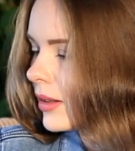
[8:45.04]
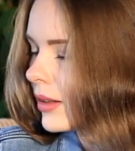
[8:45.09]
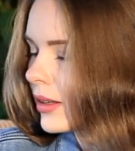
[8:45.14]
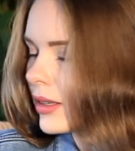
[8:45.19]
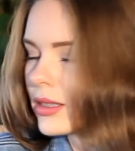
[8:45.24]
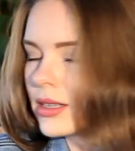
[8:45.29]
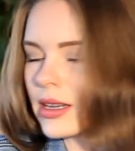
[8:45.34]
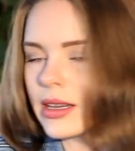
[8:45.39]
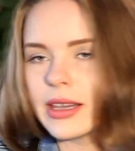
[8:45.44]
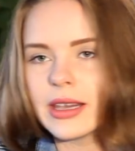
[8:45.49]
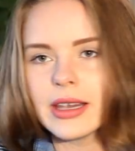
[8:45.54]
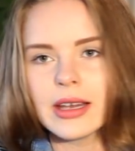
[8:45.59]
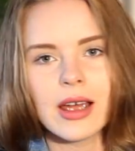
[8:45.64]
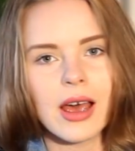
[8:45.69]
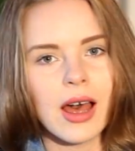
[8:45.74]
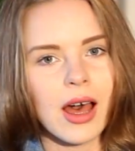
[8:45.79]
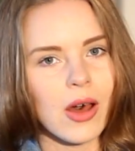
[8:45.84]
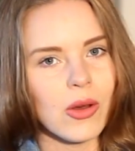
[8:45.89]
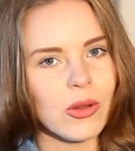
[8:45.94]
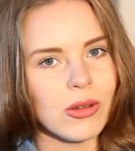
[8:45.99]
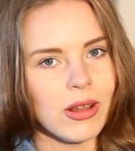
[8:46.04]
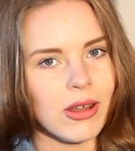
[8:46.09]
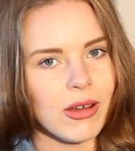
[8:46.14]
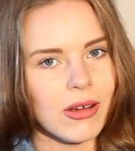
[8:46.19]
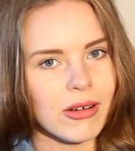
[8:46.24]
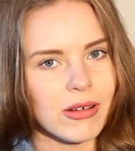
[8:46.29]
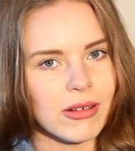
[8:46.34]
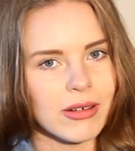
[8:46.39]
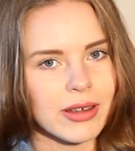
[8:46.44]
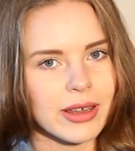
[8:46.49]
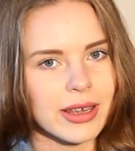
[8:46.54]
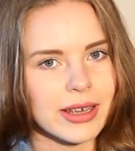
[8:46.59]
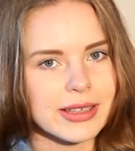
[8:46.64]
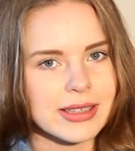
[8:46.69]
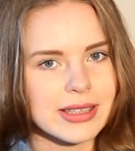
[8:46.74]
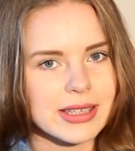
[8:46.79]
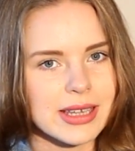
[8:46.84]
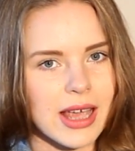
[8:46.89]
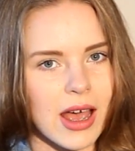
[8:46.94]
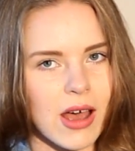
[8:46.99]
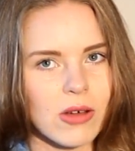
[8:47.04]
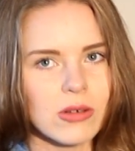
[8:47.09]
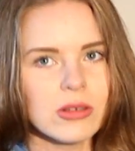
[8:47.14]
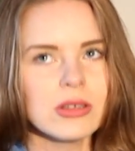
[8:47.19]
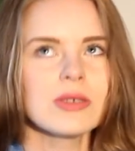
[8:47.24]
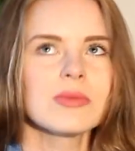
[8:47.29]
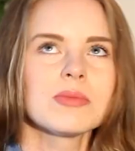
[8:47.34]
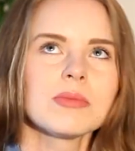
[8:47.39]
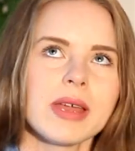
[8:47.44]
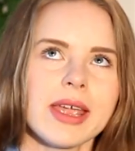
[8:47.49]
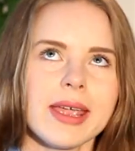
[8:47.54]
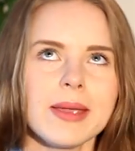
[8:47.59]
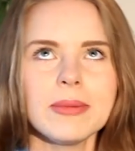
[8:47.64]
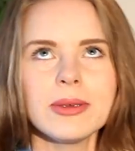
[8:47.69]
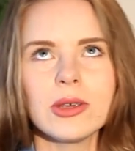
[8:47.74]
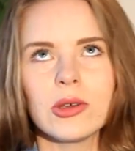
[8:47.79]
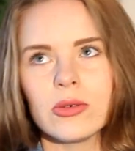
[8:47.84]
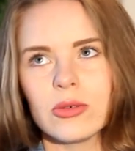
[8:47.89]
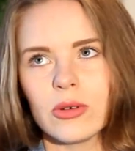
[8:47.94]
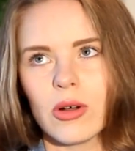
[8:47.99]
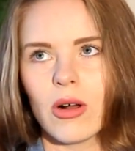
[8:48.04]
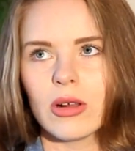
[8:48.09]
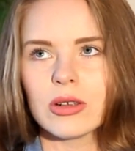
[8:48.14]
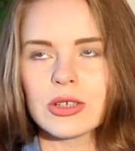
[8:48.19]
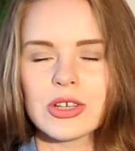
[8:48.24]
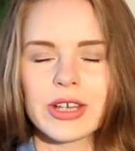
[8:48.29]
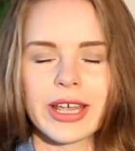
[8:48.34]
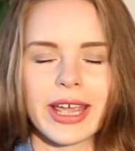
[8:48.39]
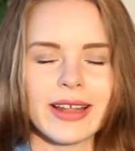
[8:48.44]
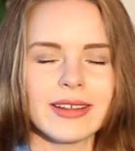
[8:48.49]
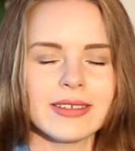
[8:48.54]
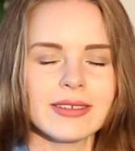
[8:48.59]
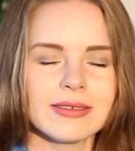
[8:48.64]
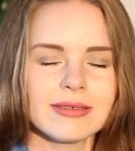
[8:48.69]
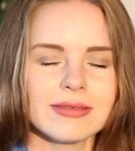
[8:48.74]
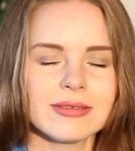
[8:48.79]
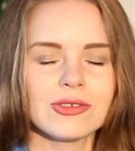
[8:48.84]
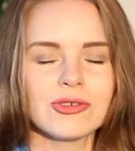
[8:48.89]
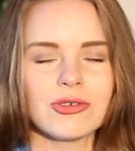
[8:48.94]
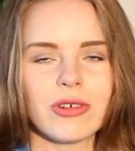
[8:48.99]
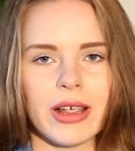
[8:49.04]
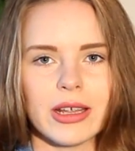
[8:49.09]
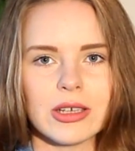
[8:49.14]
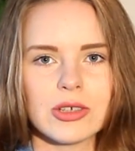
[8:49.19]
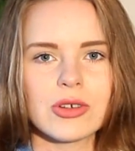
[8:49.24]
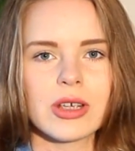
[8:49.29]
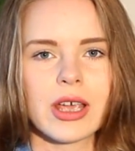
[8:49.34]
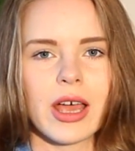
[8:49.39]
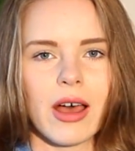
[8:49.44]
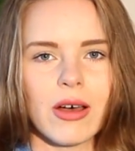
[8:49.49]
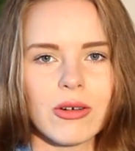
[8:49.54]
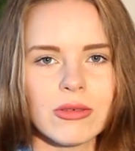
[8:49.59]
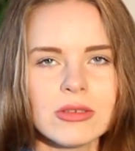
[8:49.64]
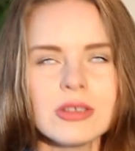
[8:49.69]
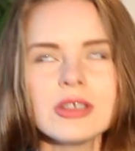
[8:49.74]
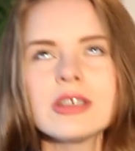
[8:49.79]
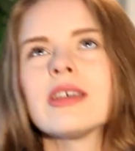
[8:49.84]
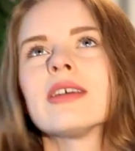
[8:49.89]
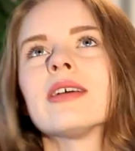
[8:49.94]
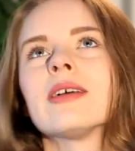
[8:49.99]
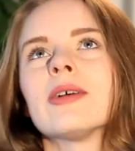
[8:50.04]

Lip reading: And I hear how long it sounds. Maybe you also can try to count.